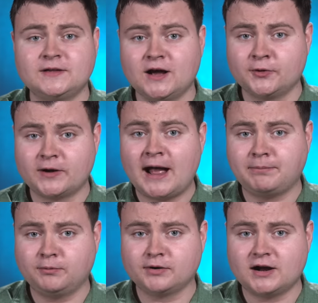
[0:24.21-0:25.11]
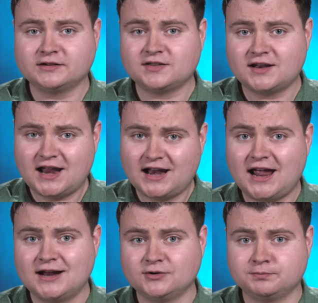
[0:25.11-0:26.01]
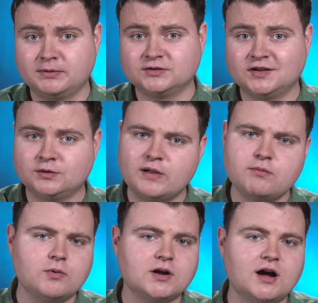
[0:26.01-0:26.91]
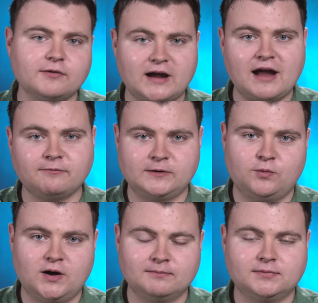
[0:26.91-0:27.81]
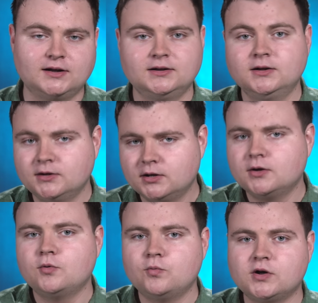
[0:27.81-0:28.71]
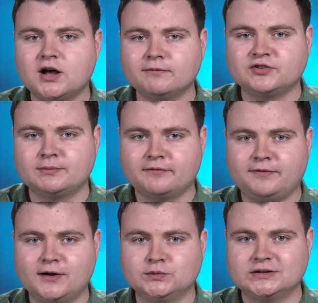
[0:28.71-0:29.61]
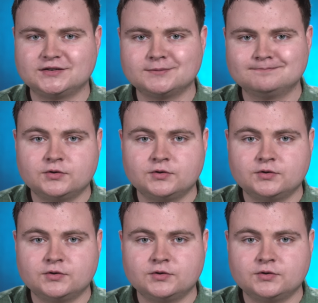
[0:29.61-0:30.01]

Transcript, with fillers: the other Apple products that had handles built in. We won't cover every one, but we'll cover some of the fun ones.